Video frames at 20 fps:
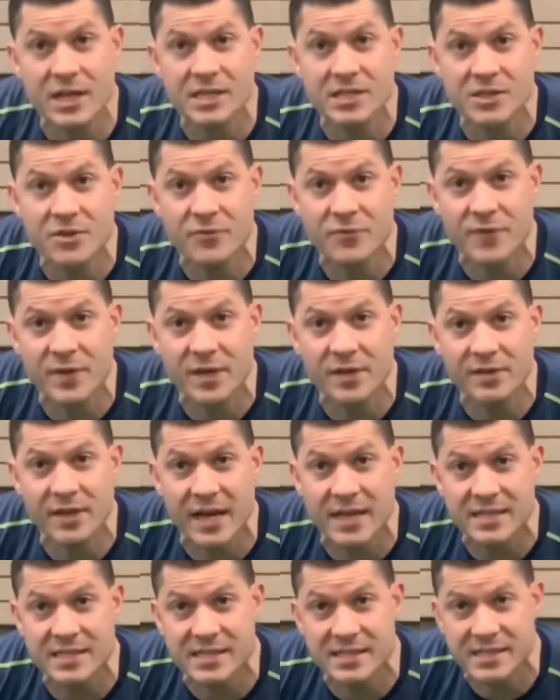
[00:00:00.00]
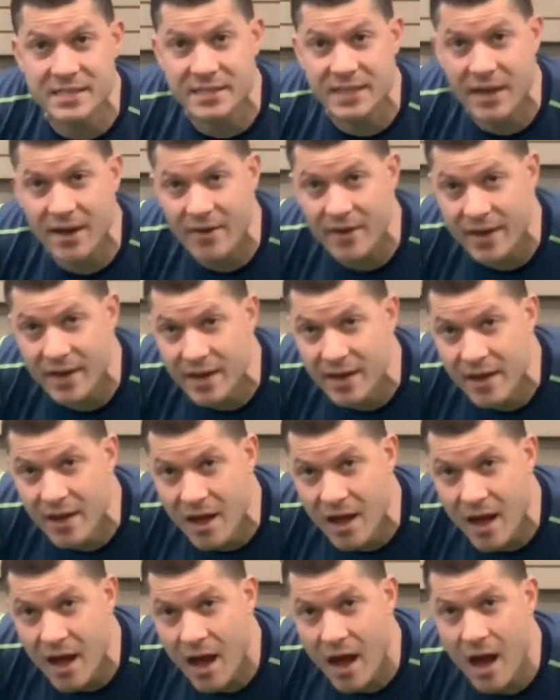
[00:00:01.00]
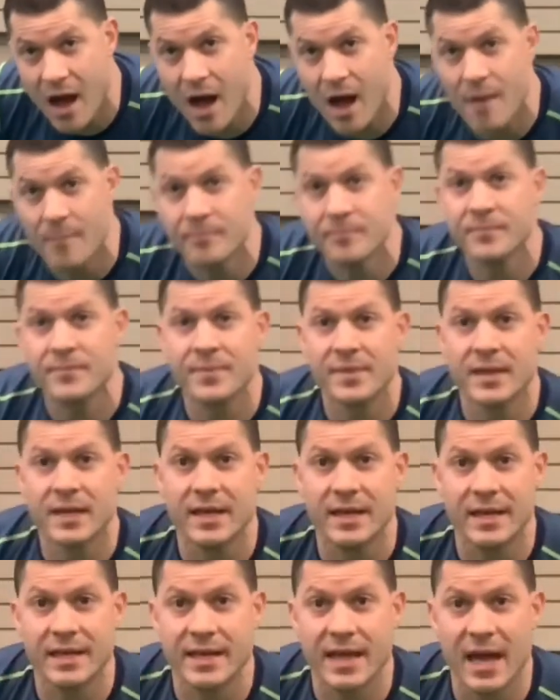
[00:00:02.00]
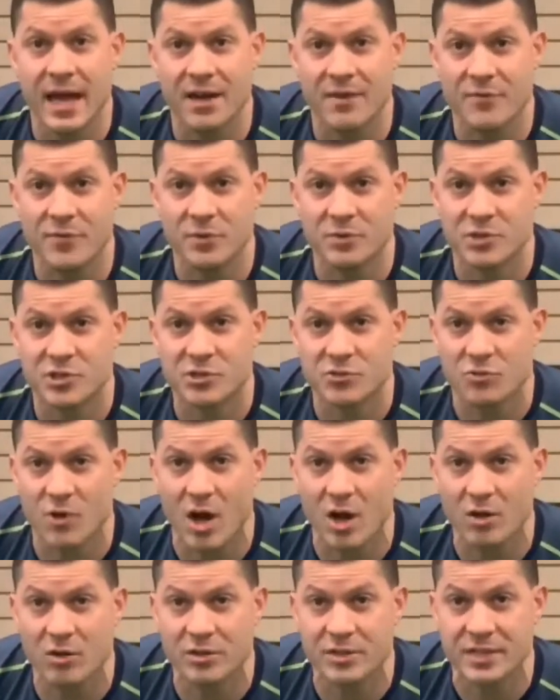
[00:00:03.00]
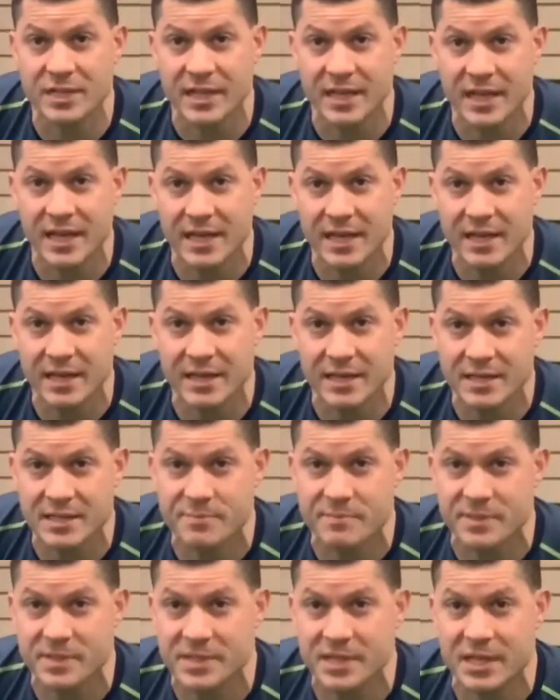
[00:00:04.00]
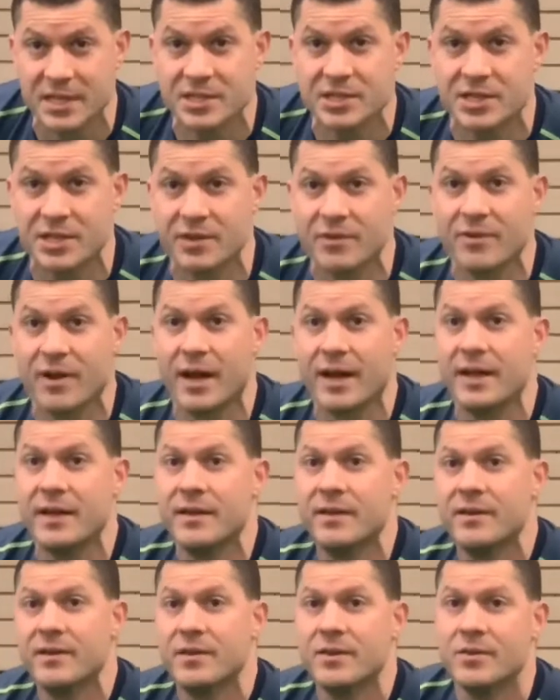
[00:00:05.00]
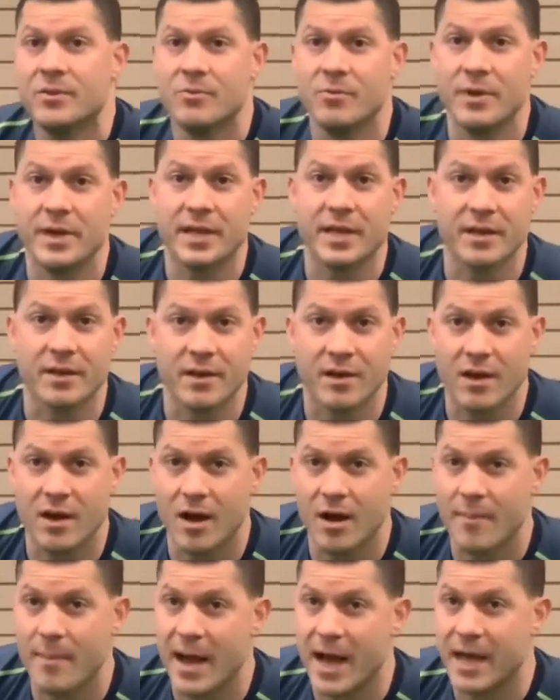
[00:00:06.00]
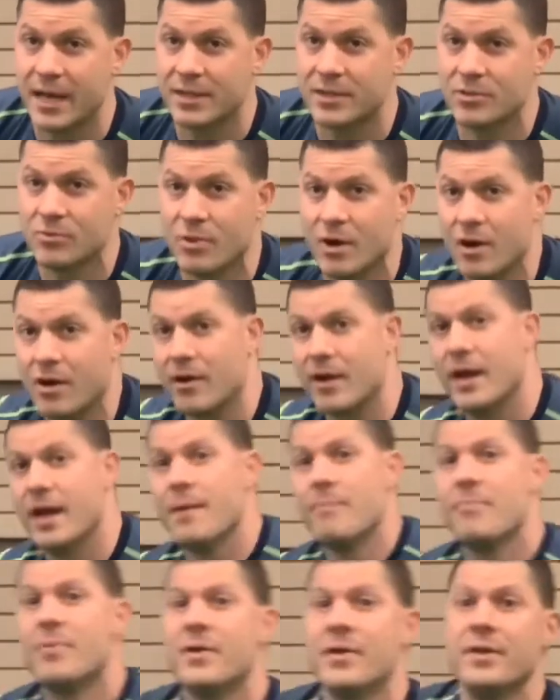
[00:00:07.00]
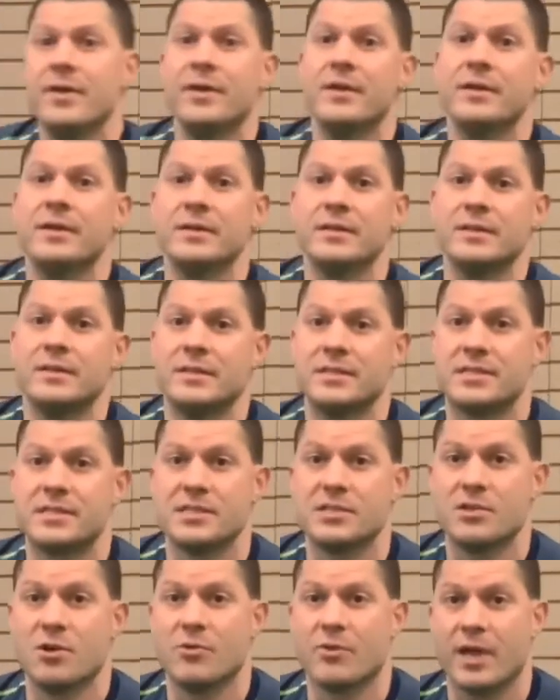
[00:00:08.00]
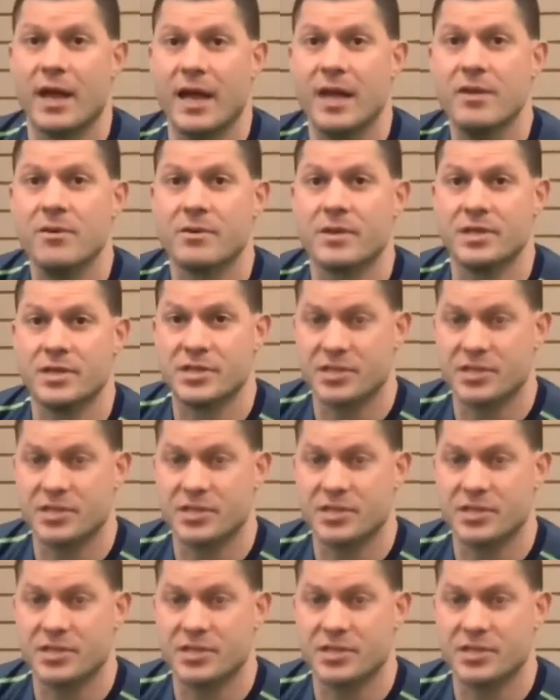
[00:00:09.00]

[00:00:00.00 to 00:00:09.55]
as you feel necessary. Again, if you struggle to get into this position, right, we can come onto our hip. This is okay, you can